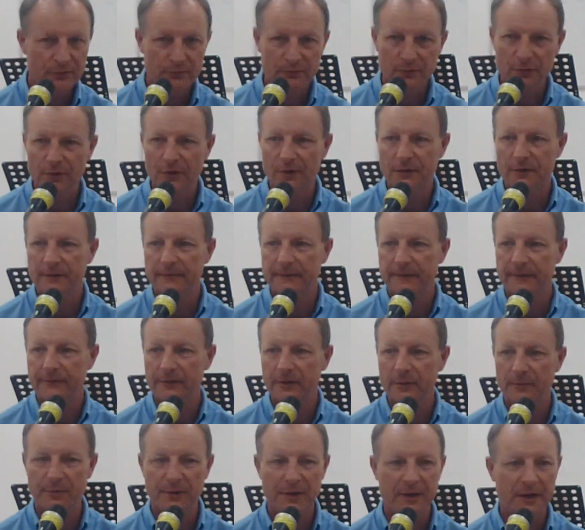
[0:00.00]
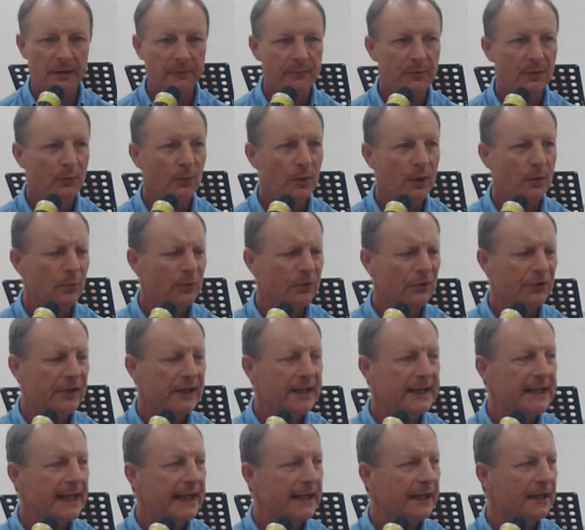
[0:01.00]
the ruler of everybody. But what was
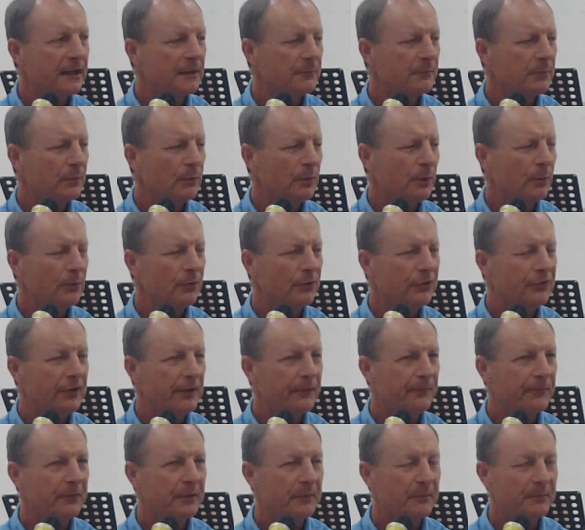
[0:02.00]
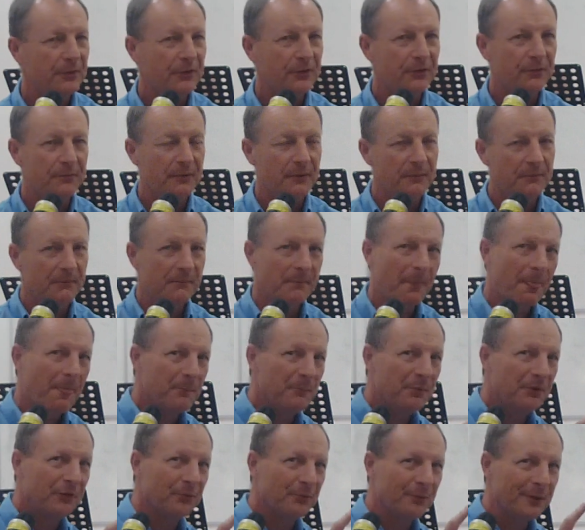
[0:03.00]
he then, but what was different
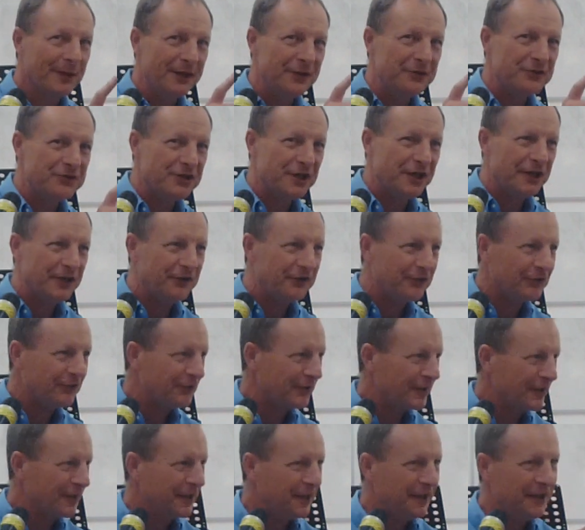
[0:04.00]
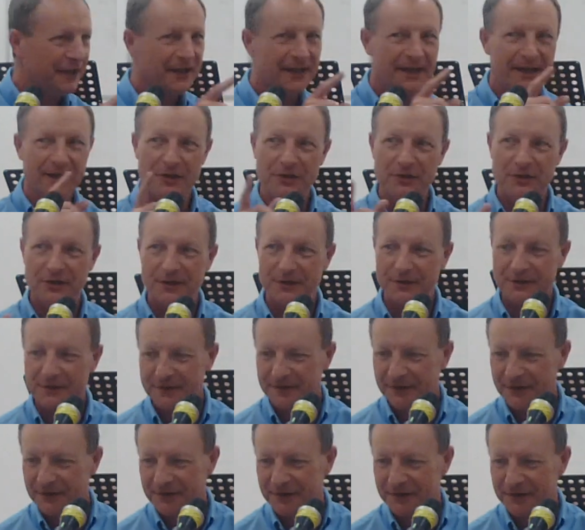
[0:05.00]
between Jesus the king and
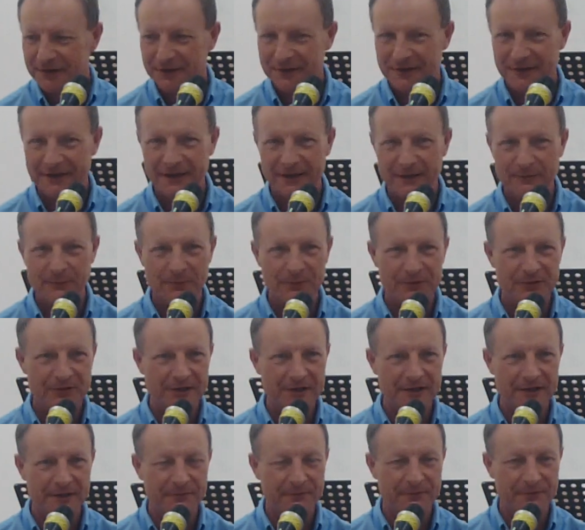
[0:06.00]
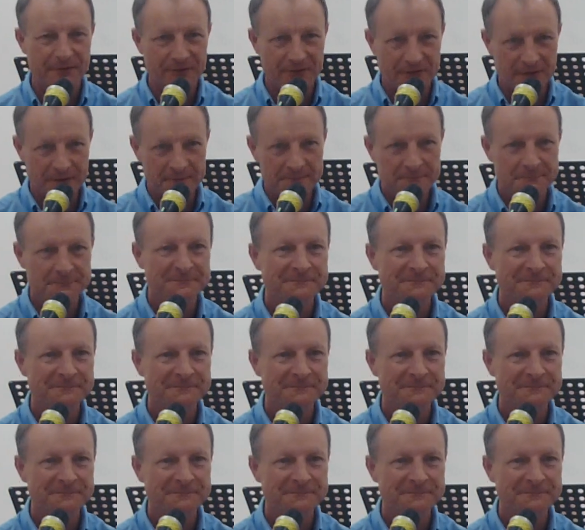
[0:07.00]
Yertle the turtle the king? What was the difference, yeah?